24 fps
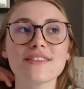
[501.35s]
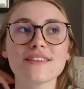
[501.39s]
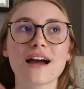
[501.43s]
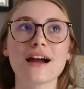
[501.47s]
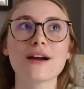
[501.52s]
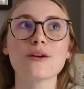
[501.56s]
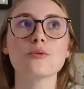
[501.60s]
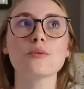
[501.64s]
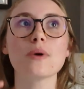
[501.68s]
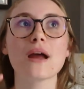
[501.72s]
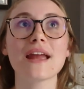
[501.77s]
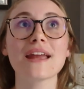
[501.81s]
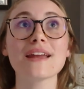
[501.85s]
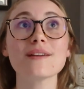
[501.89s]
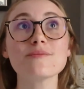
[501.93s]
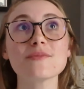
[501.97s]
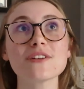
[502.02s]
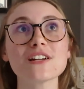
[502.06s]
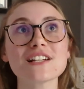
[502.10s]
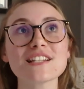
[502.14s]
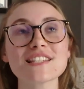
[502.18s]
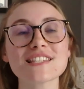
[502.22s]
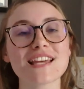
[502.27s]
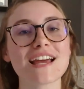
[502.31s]
I am
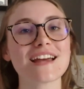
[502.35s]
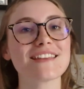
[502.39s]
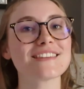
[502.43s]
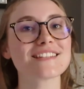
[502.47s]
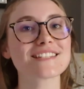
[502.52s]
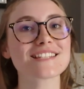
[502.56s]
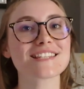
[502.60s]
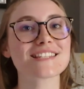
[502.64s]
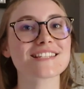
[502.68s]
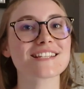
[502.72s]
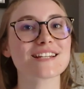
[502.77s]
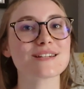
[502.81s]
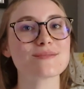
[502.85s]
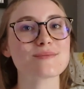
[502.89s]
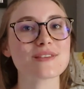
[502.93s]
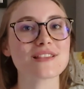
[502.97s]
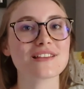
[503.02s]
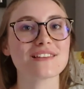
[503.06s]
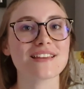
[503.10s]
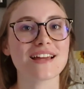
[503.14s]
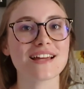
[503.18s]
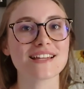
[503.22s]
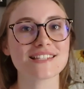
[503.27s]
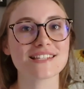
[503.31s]
very sad this is going to be
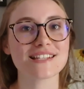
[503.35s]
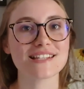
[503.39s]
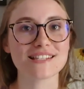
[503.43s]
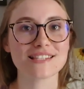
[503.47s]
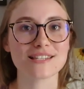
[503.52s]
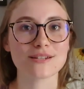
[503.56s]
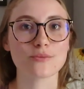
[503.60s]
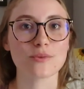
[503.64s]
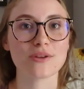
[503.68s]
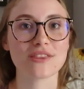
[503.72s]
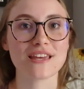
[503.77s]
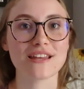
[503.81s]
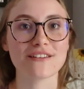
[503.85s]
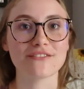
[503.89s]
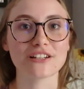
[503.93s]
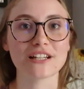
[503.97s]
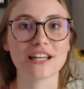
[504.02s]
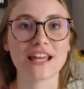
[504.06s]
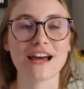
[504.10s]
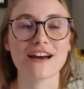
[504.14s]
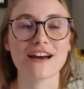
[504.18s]
the last season with Henry